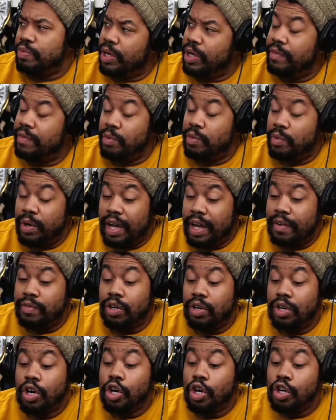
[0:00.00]
whatever,
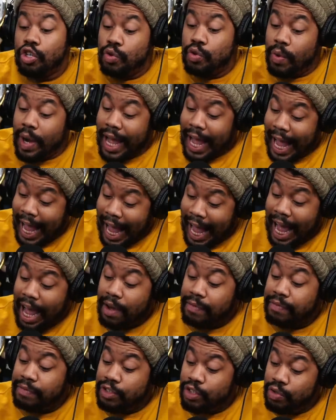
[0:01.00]
whatever. Right. You
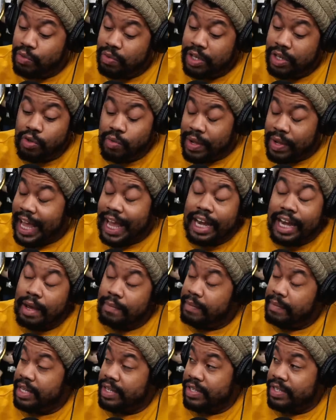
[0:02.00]
have to, you
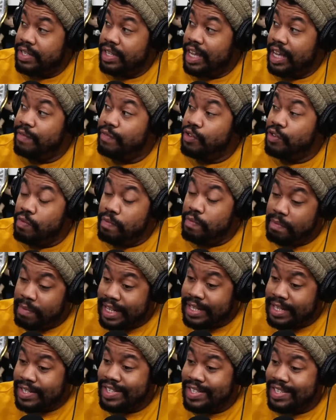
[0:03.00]
cannot miss. Right. If you
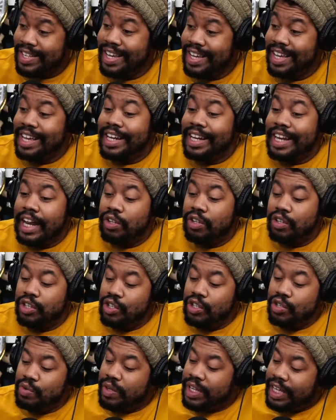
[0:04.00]
miss, not only do
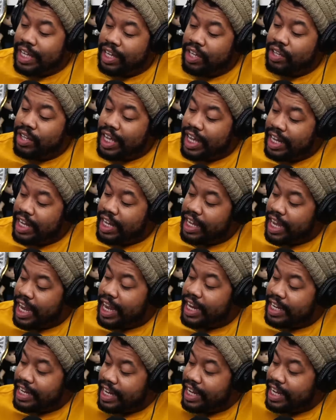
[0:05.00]
Great you point. kill any
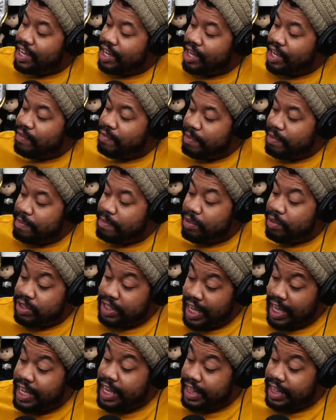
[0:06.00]
idea Great of point. people
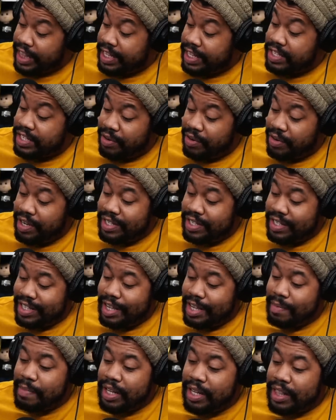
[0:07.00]
taking that seriously,
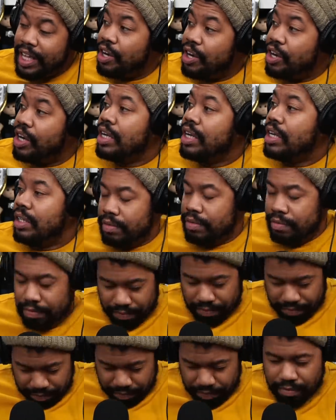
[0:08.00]
you add to the
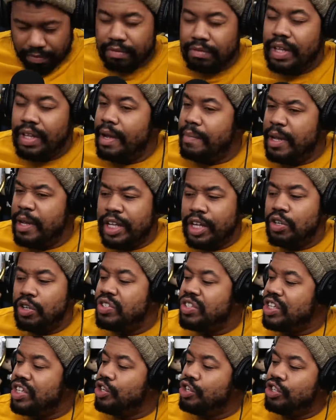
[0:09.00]
narrative. Yeah, they immediately go,
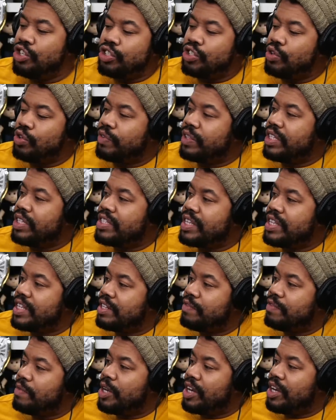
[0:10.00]
see, you're just overly
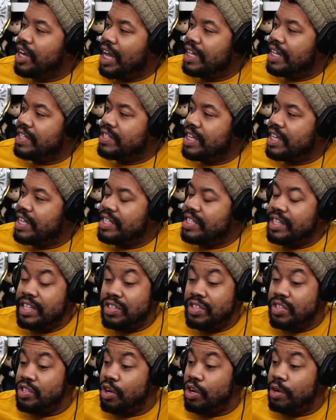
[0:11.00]
sensitive yeah. about nonsense, and this
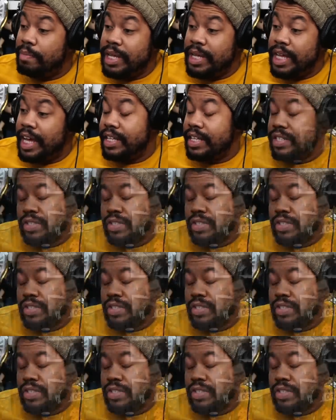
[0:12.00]
right. is all B S.